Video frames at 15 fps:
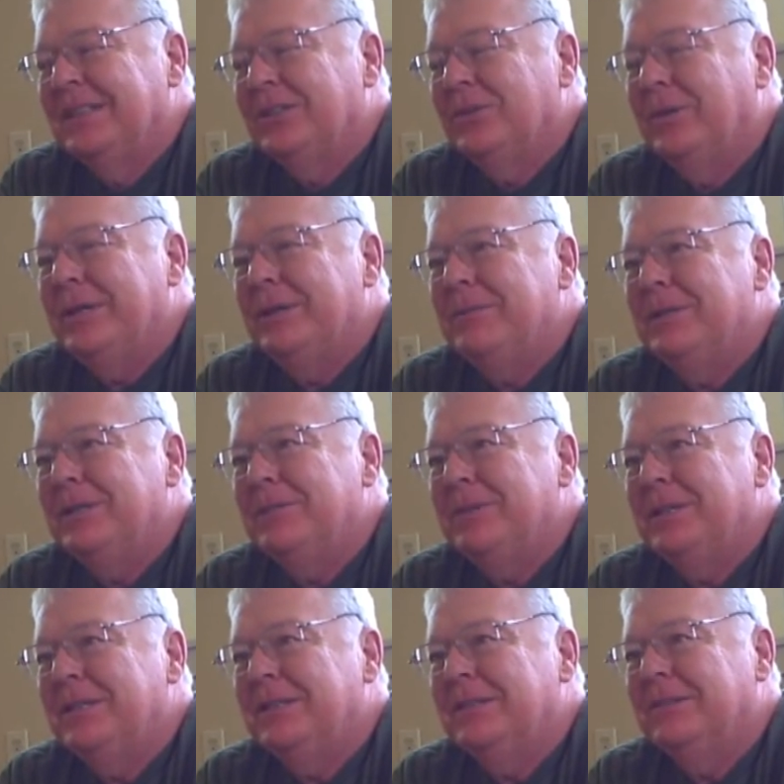20
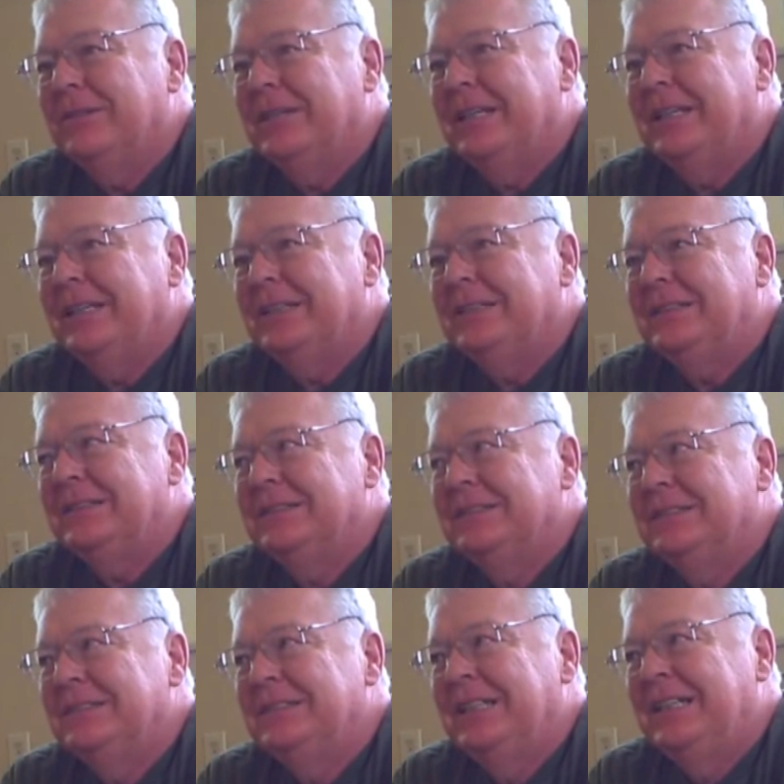millimeter wide angle.
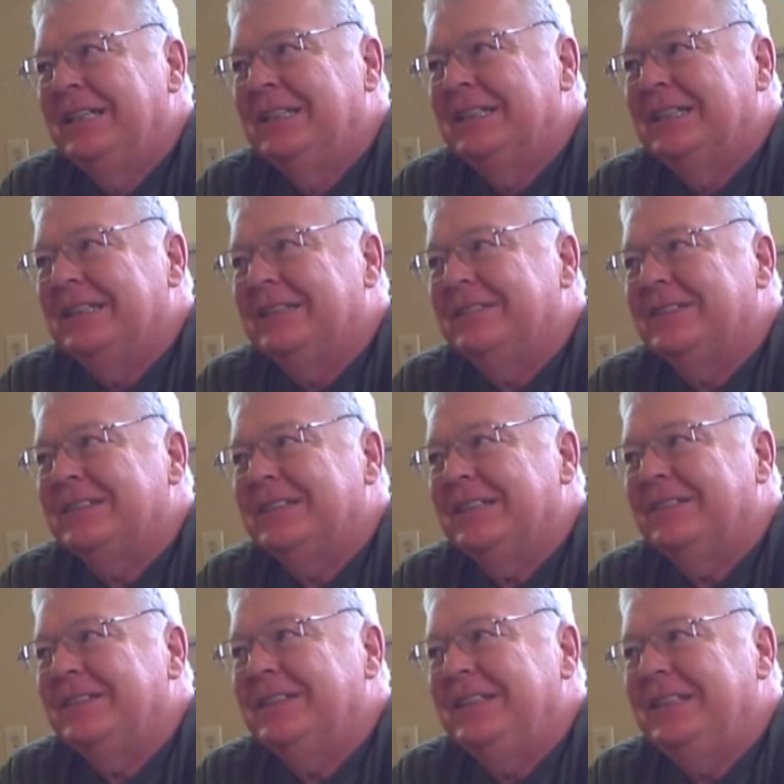I have a
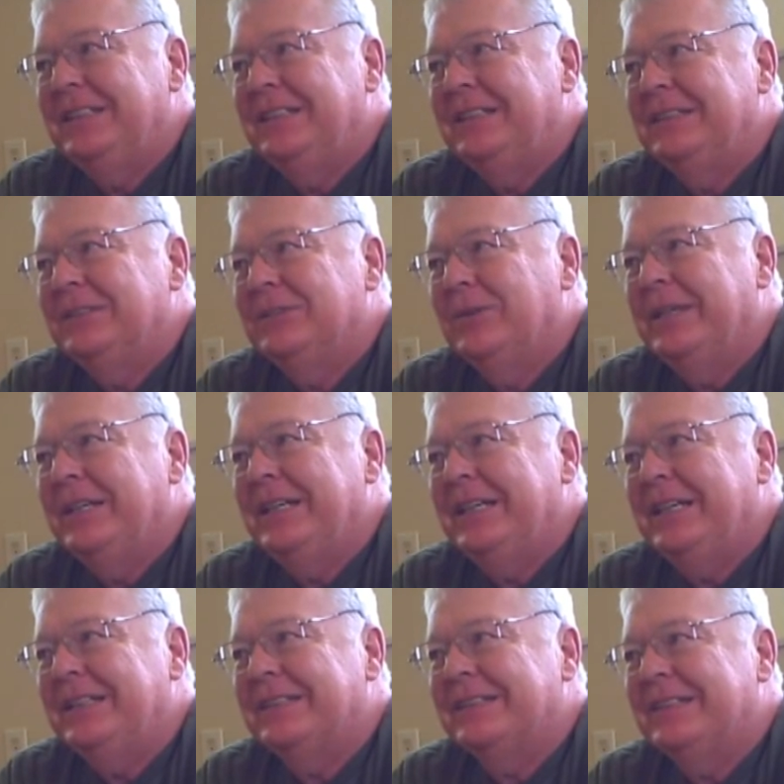
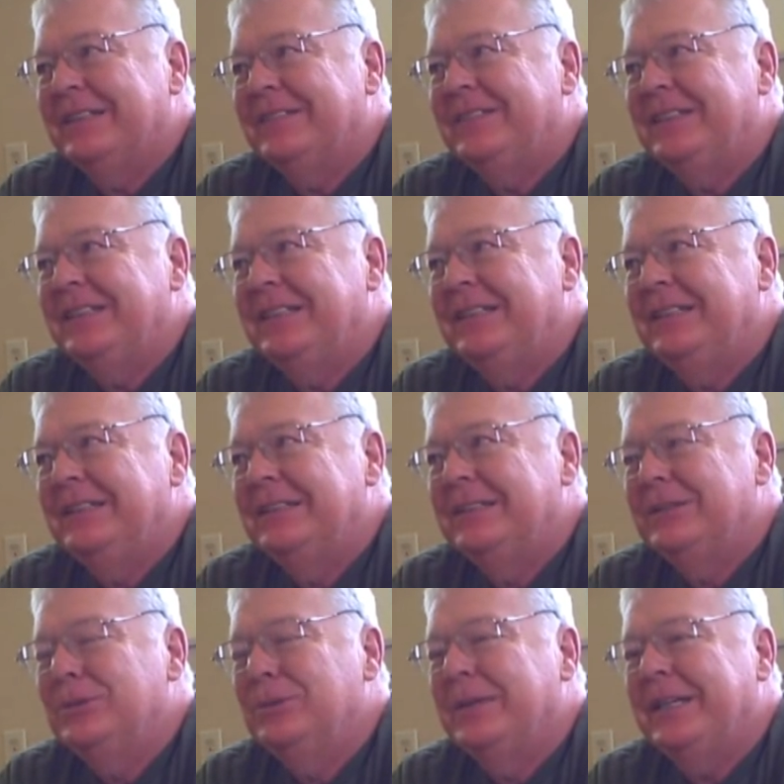28 to 70
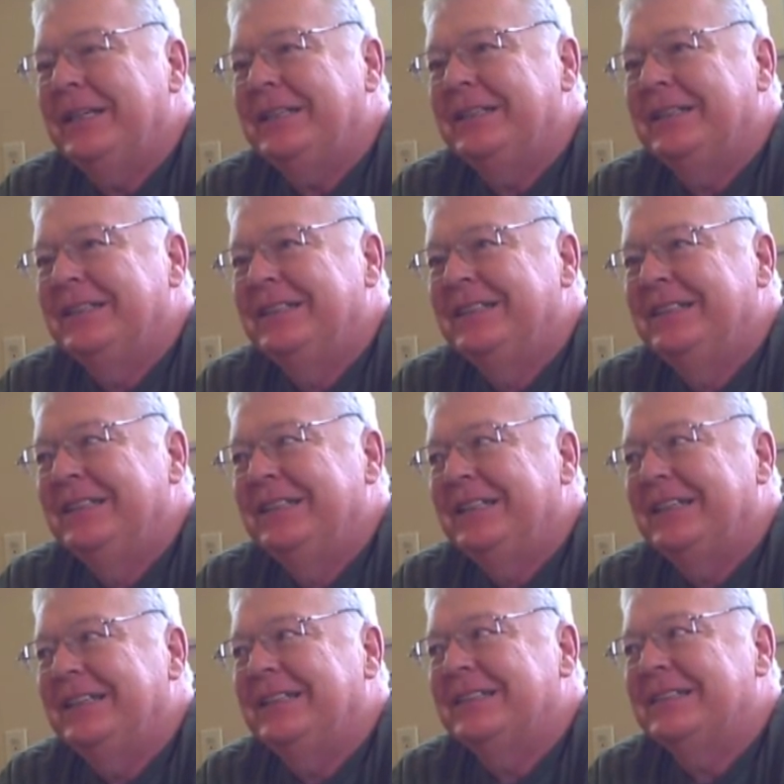2.8
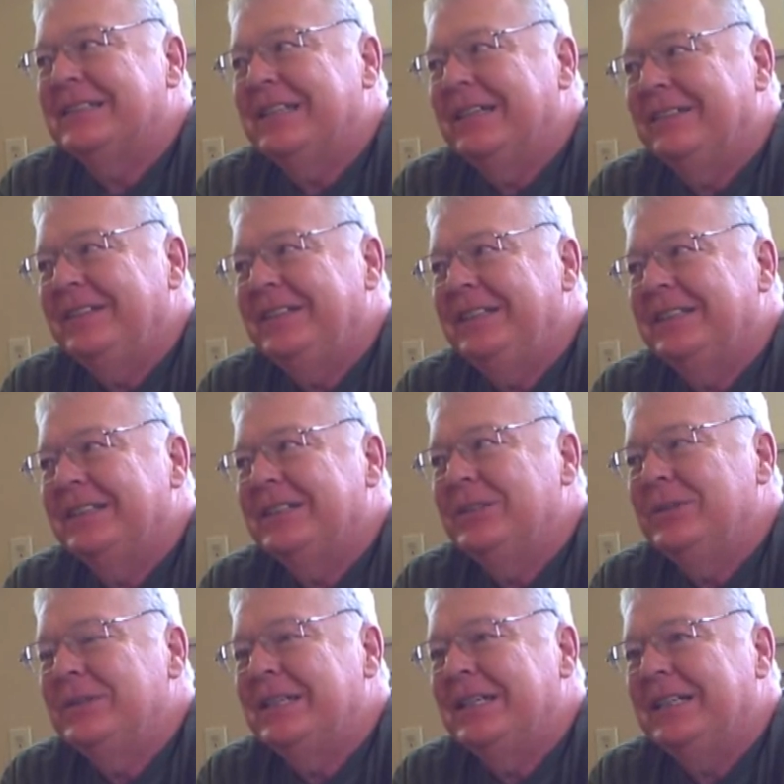and a 70 to
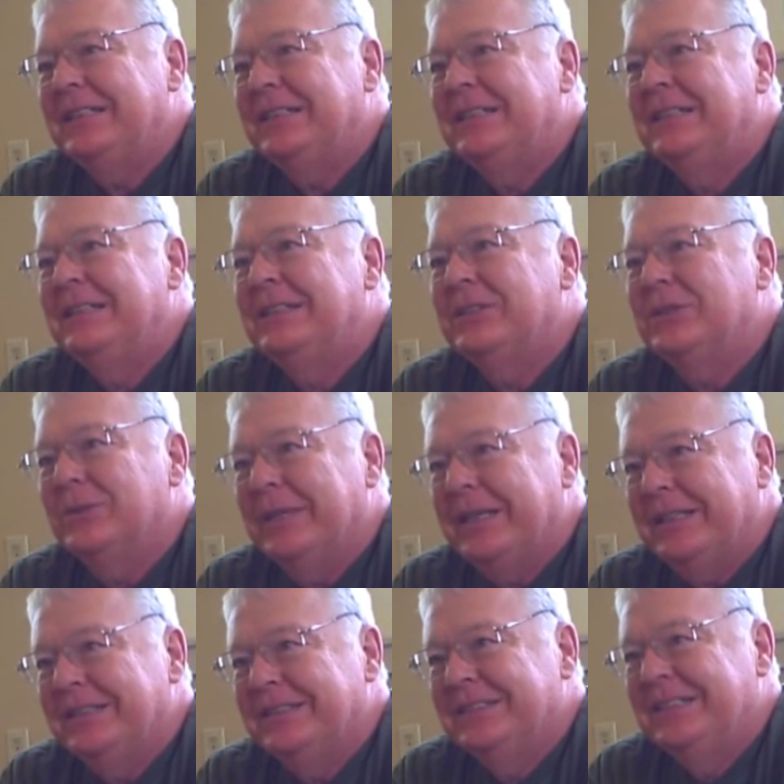210 2.8.
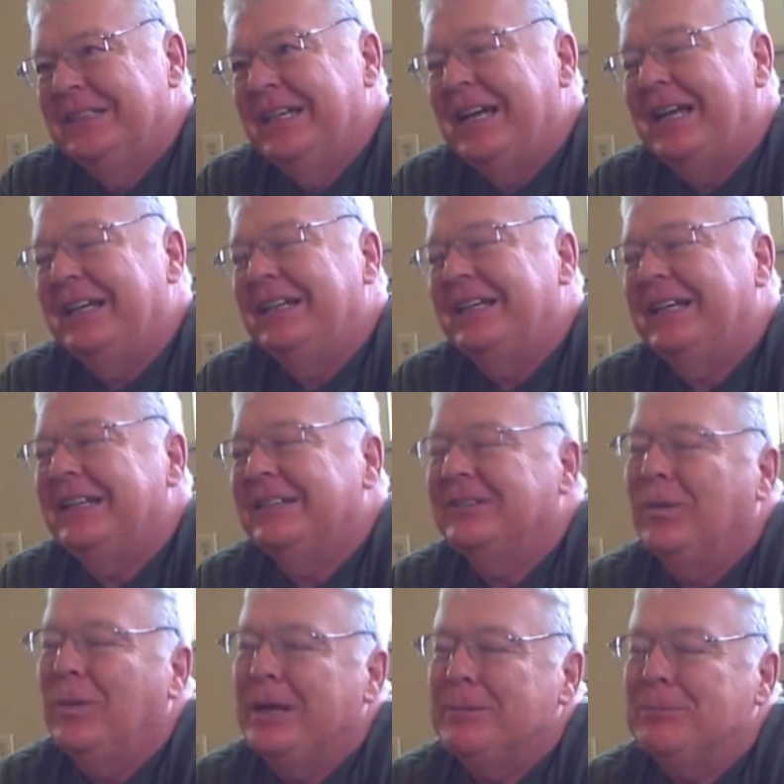And then I have a
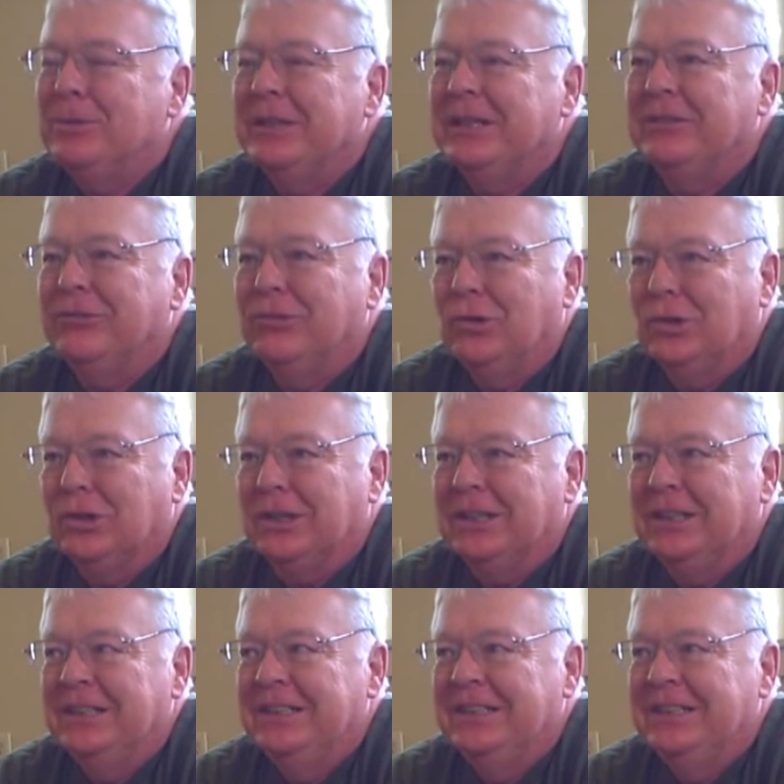1.4